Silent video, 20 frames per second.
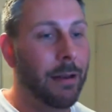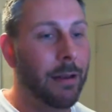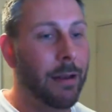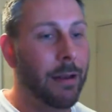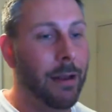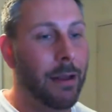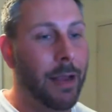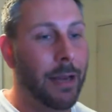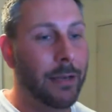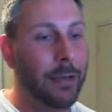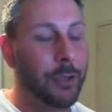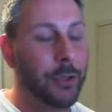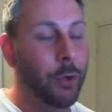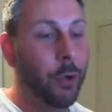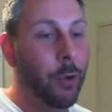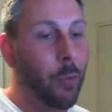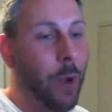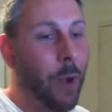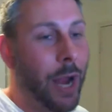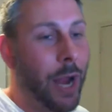and
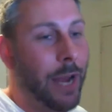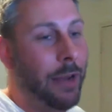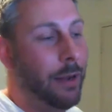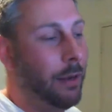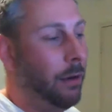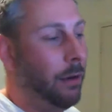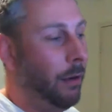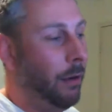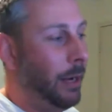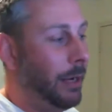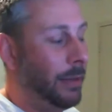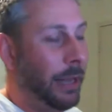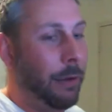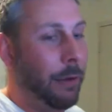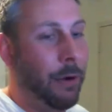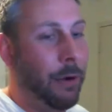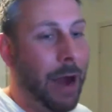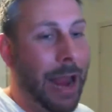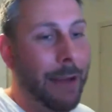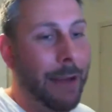took away, like, they
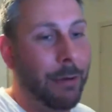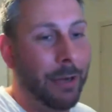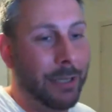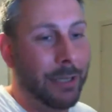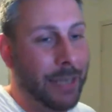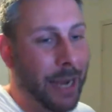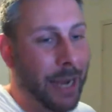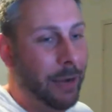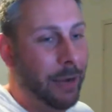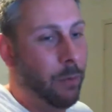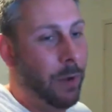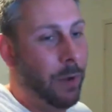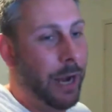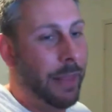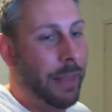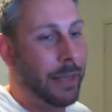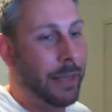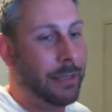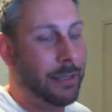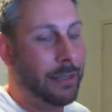were able to take away
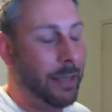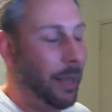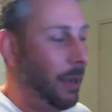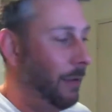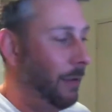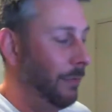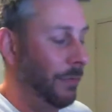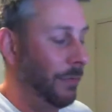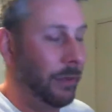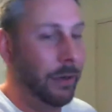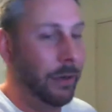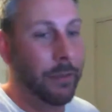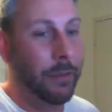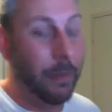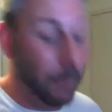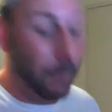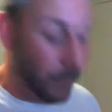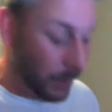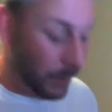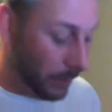that stuff, you know,
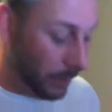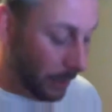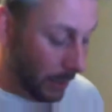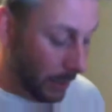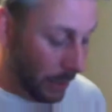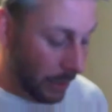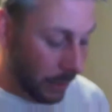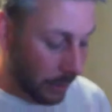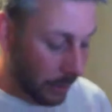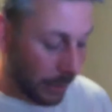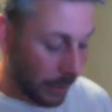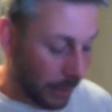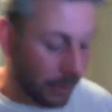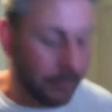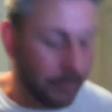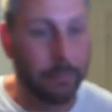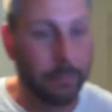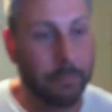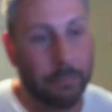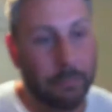that was that
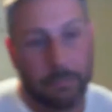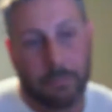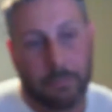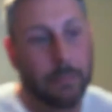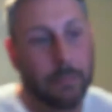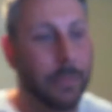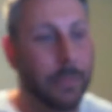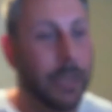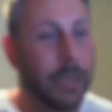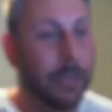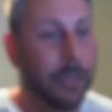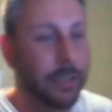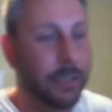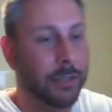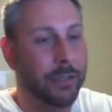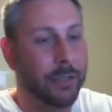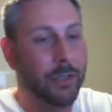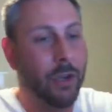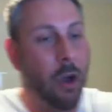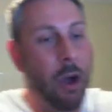
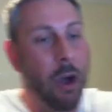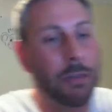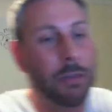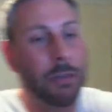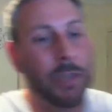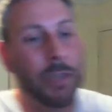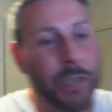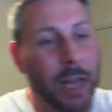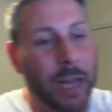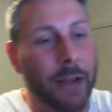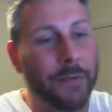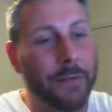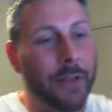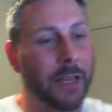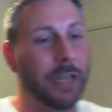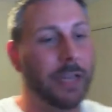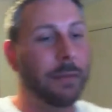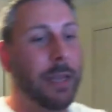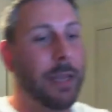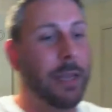childish stuff that
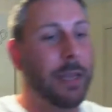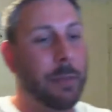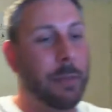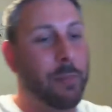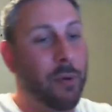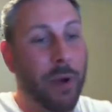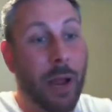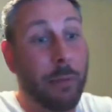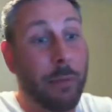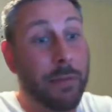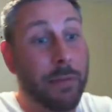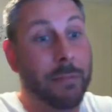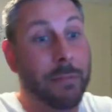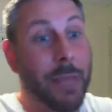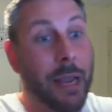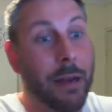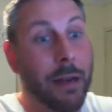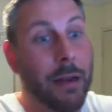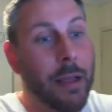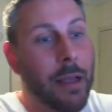you put up with,
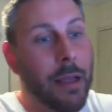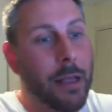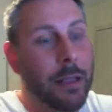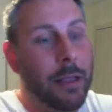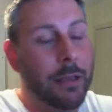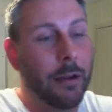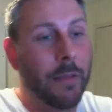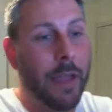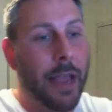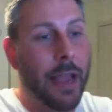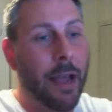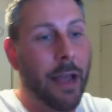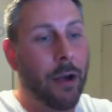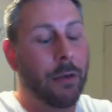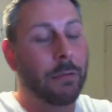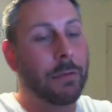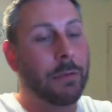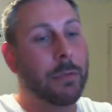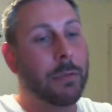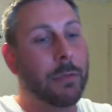man, you know, and they
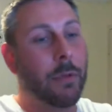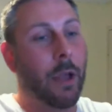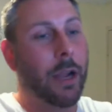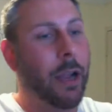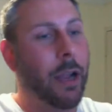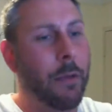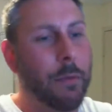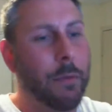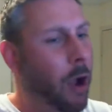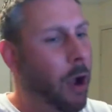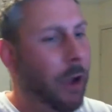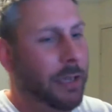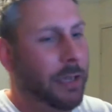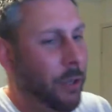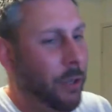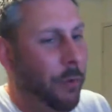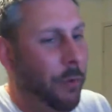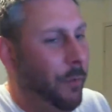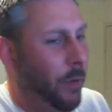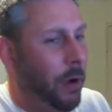helped. Like, I
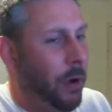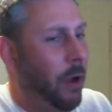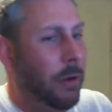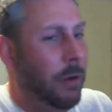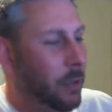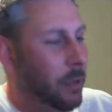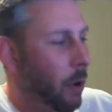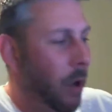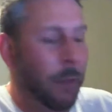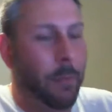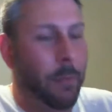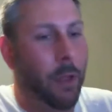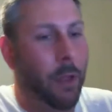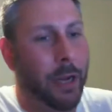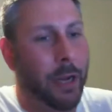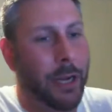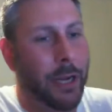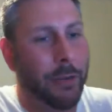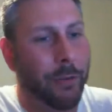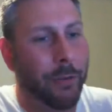still, for a long time,
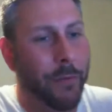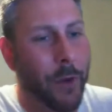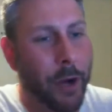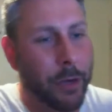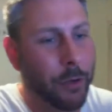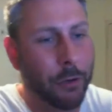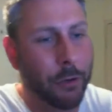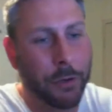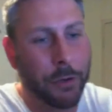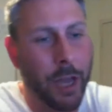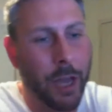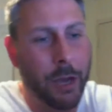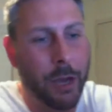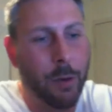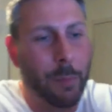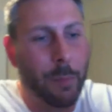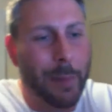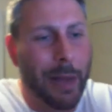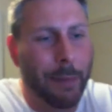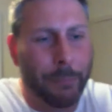like, introverted, couldn't go to a
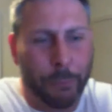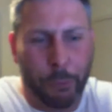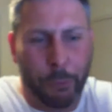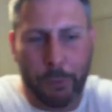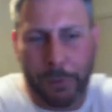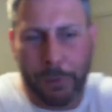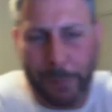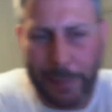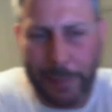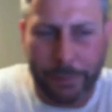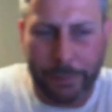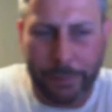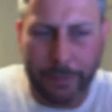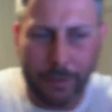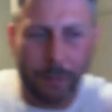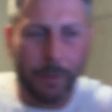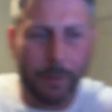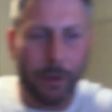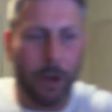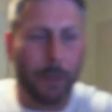pub, talk to people, you
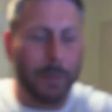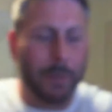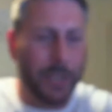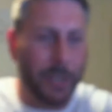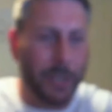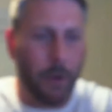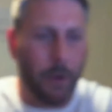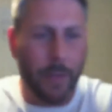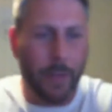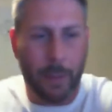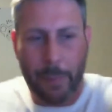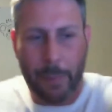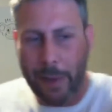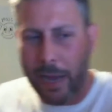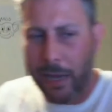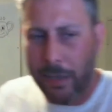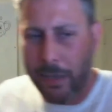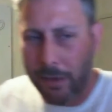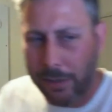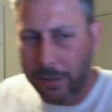know, I'd be the guy in the
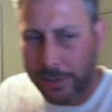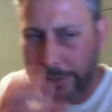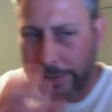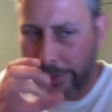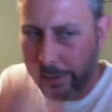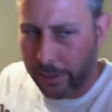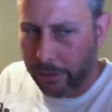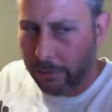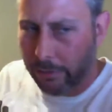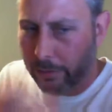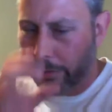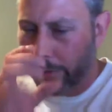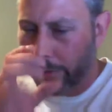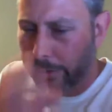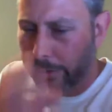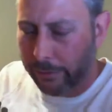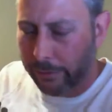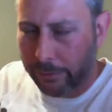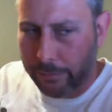bar, you know, sitting there going like this,